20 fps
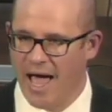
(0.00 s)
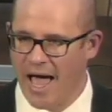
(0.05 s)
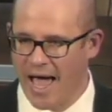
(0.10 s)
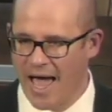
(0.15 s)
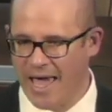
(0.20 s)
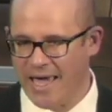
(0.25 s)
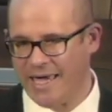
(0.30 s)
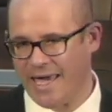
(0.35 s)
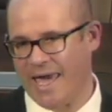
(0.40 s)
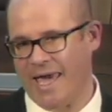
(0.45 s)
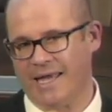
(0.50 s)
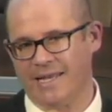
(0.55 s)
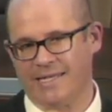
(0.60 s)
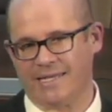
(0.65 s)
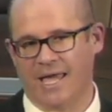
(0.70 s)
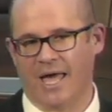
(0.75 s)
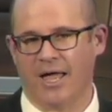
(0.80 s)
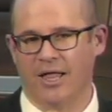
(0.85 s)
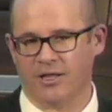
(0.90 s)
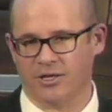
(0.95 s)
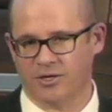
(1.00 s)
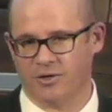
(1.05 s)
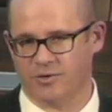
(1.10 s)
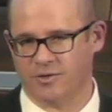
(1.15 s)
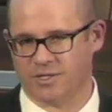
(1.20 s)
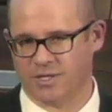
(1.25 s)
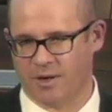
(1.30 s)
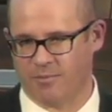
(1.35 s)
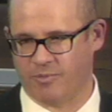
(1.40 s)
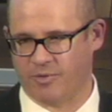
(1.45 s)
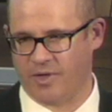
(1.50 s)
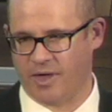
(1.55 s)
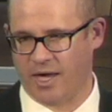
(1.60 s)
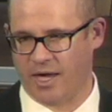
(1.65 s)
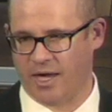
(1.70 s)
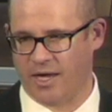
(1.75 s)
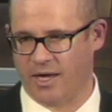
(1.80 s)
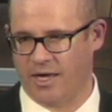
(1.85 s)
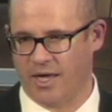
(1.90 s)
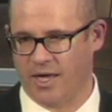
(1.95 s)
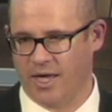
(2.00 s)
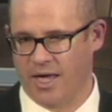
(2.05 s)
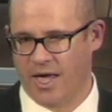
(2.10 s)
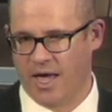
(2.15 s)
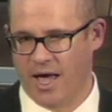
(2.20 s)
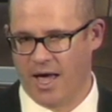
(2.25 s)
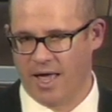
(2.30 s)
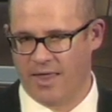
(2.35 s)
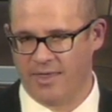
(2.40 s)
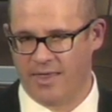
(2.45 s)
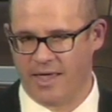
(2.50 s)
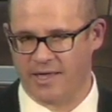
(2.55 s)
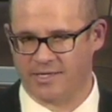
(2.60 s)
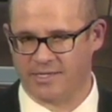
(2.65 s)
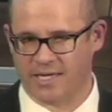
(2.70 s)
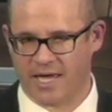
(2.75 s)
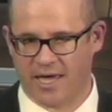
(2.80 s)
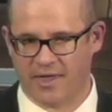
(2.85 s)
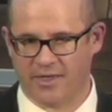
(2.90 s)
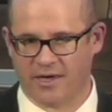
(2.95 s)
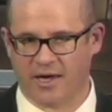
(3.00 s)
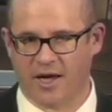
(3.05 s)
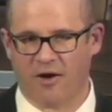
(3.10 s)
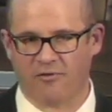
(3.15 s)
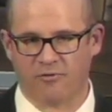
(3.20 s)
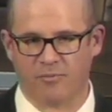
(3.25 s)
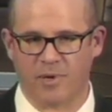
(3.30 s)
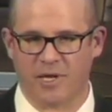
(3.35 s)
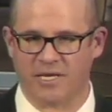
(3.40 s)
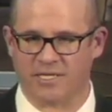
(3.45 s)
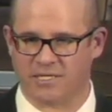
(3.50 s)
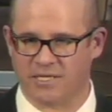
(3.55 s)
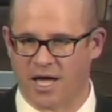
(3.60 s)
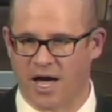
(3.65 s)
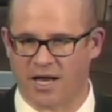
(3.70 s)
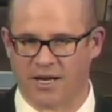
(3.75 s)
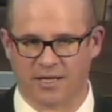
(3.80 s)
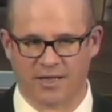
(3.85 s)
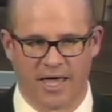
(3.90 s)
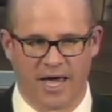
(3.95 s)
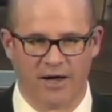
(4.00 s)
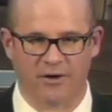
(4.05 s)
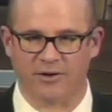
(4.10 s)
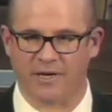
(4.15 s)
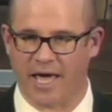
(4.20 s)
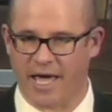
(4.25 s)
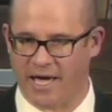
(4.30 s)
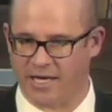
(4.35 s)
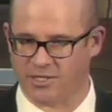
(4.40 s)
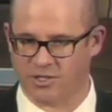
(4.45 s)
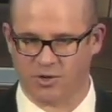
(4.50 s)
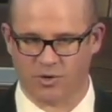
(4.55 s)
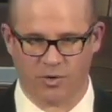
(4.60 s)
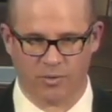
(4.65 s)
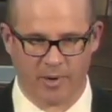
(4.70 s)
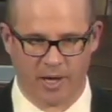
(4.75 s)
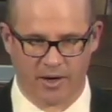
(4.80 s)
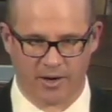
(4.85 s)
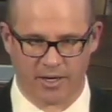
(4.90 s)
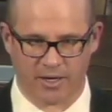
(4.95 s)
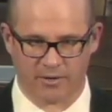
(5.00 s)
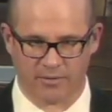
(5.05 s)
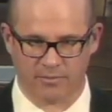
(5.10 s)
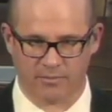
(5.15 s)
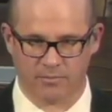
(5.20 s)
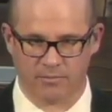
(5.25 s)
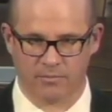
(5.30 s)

I can't tell you something and then say the government is not allowed to ask you about it.